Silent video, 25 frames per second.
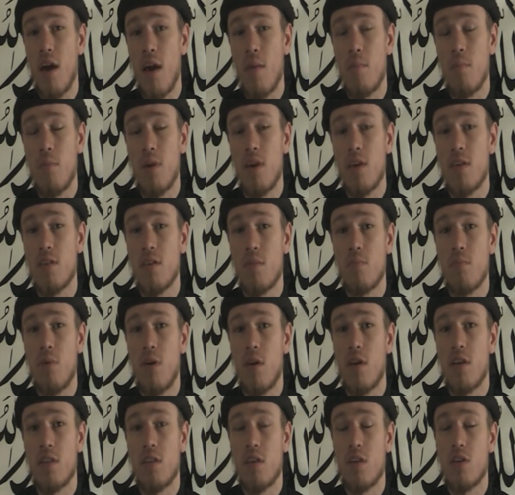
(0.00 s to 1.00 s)
MPs and
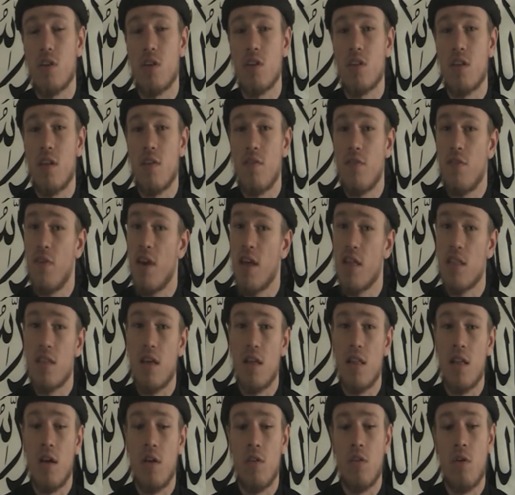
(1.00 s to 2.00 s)
politicians that think they
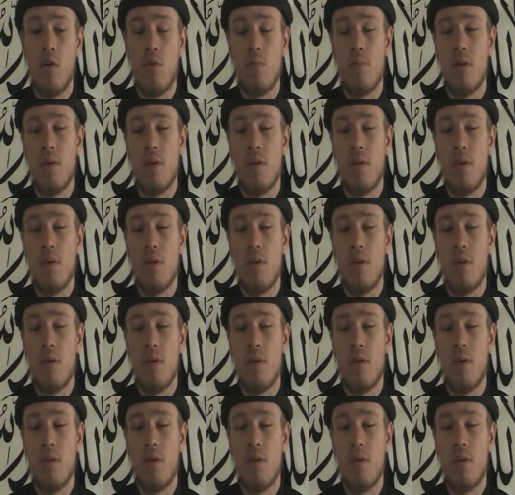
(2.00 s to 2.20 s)
know